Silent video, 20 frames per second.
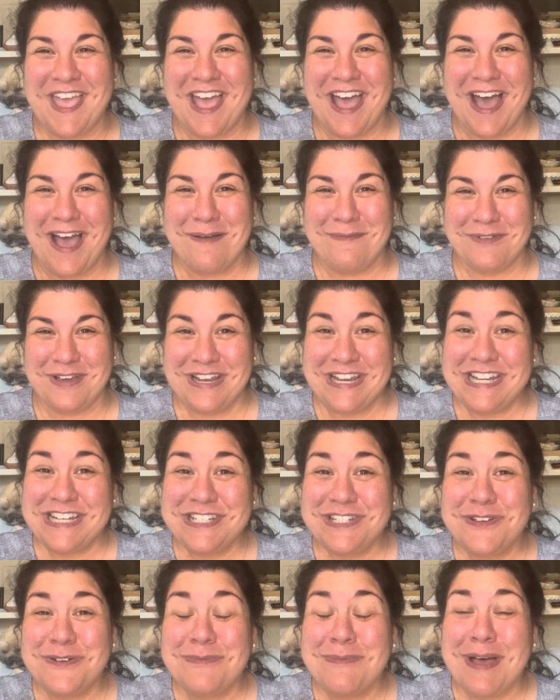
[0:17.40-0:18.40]
I'm gonna
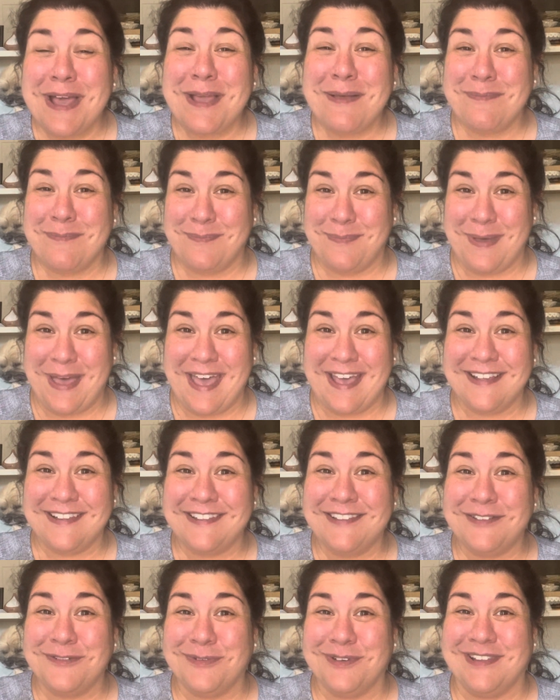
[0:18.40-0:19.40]
do my
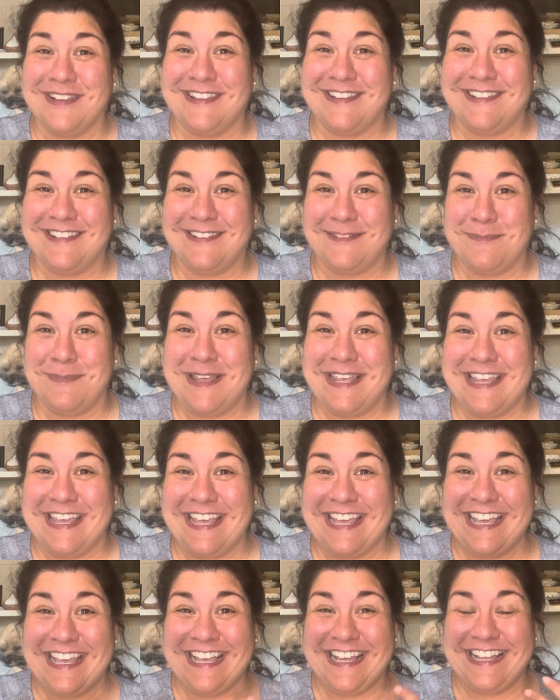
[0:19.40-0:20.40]
best with
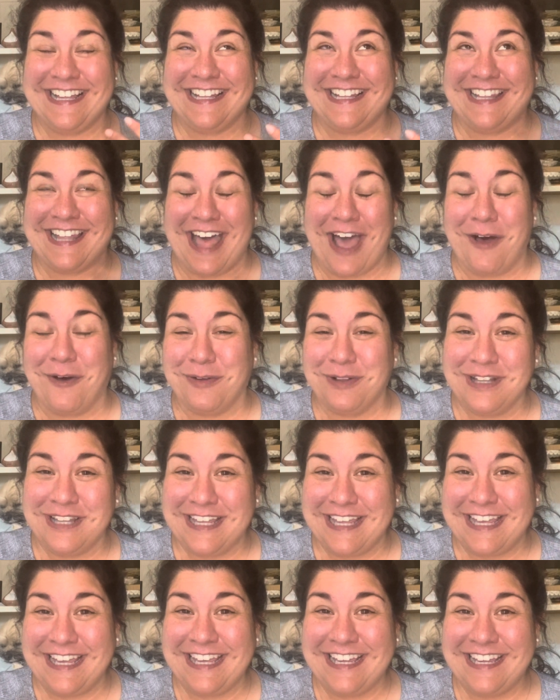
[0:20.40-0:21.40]
speaking
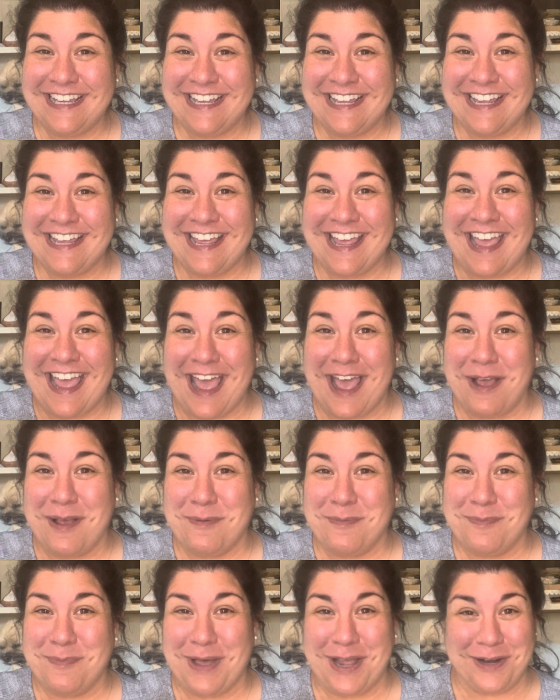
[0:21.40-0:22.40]
loudly
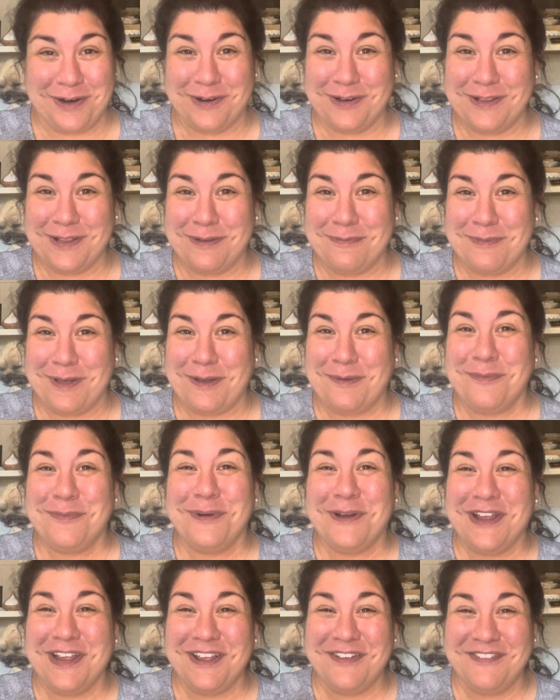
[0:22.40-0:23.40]
and better than my
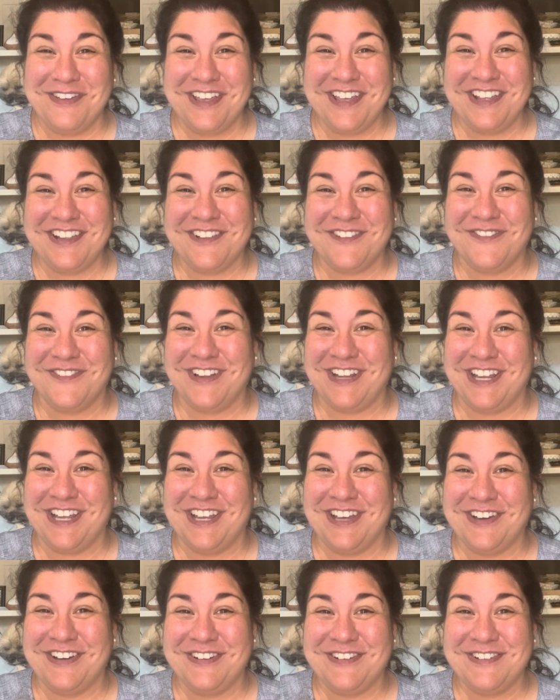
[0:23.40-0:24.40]
previous
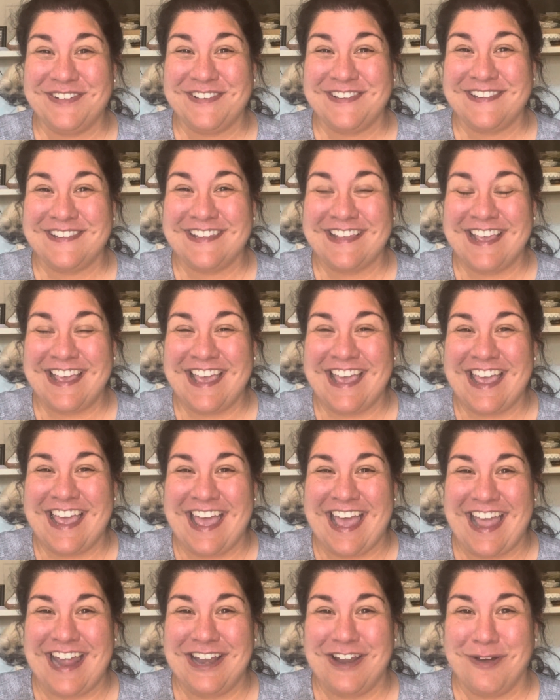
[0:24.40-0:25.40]
videos.
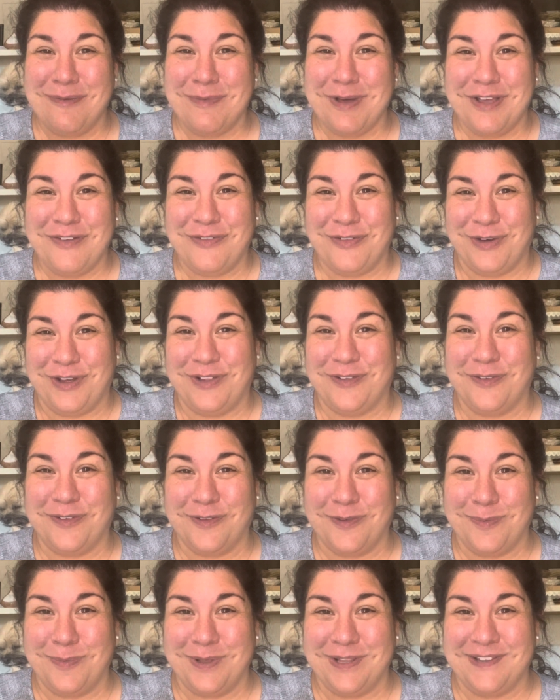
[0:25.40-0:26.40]
I know my voice was
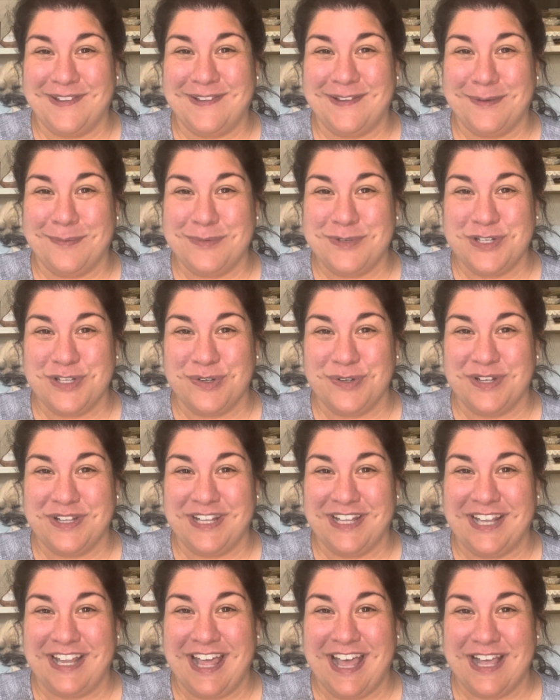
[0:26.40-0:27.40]
a bit subdued
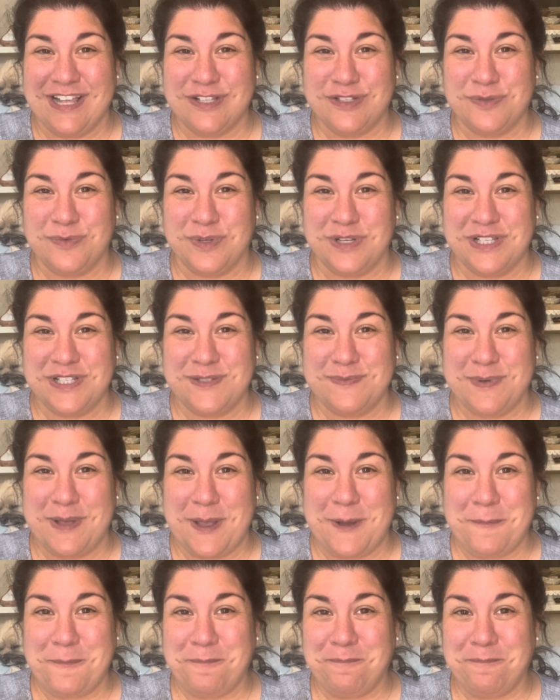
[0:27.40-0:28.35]
in the last ones, but